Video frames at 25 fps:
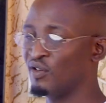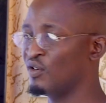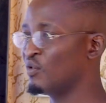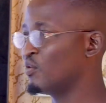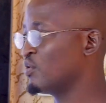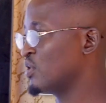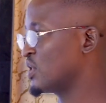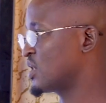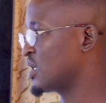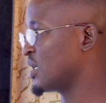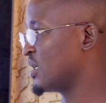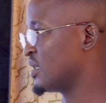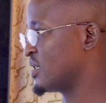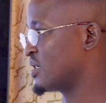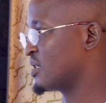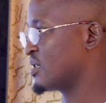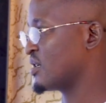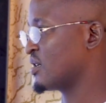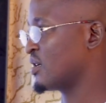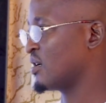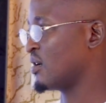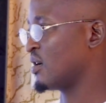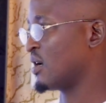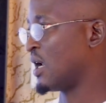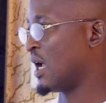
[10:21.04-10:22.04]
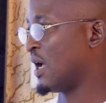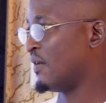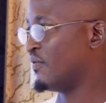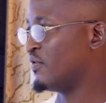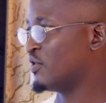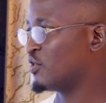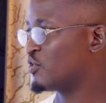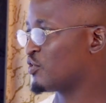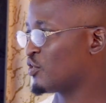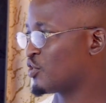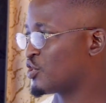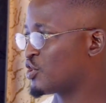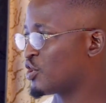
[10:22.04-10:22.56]
which is
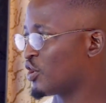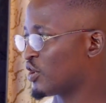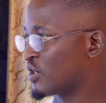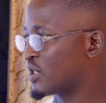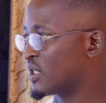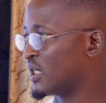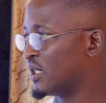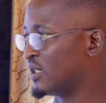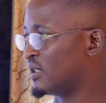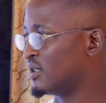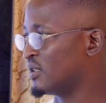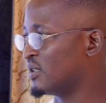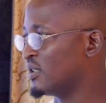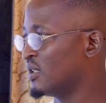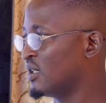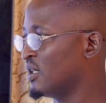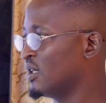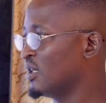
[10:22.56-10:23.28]
having to shorten.